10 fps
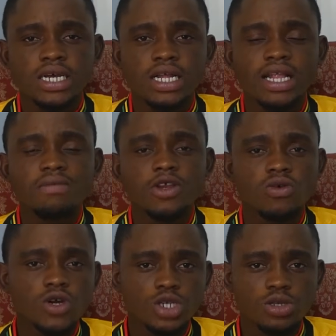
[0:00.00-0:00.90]
Let me know
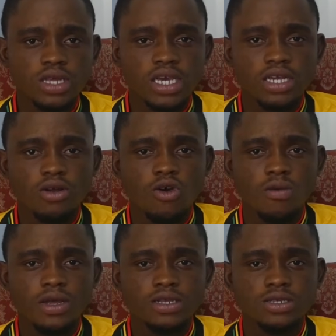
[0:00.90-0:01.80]
what you think in the
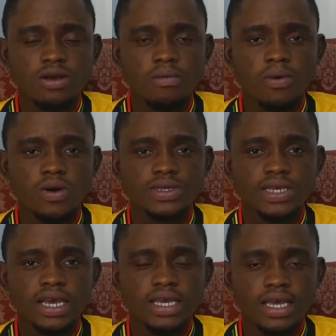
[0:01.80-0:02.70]
comments box
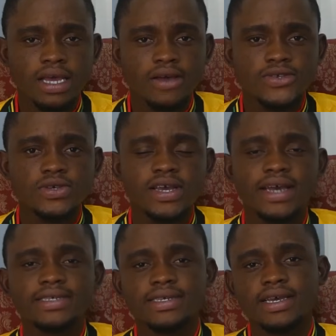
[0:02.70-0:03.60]
here. I'll see you
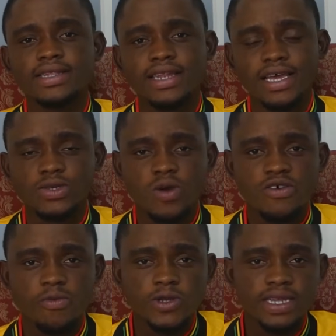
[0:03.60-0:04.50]
guys in the next one.
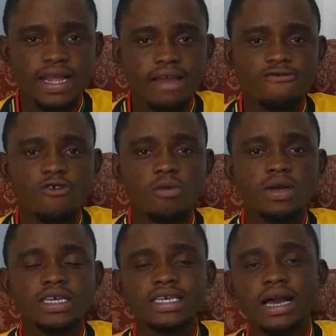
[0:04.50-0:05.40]
Reporting live
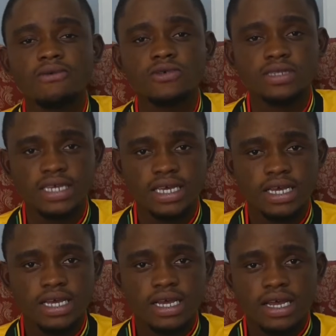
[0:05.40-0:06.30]
from Yaoundé.
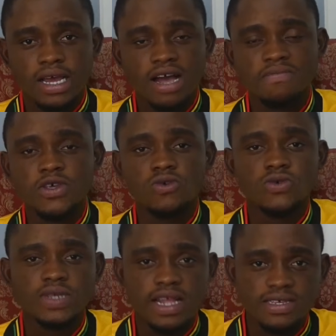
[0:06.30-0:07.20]
I've been your
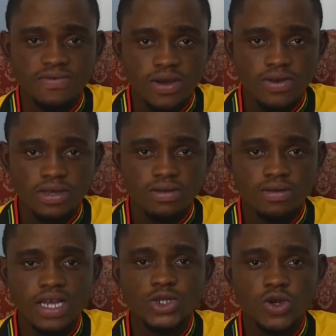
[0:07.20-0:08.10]
host, Last Piawi.
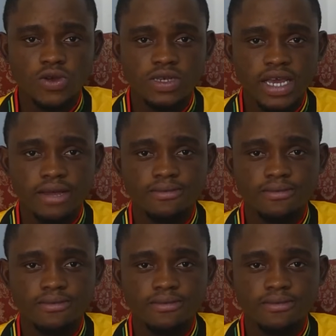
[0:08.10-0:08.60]
Enjoy your day.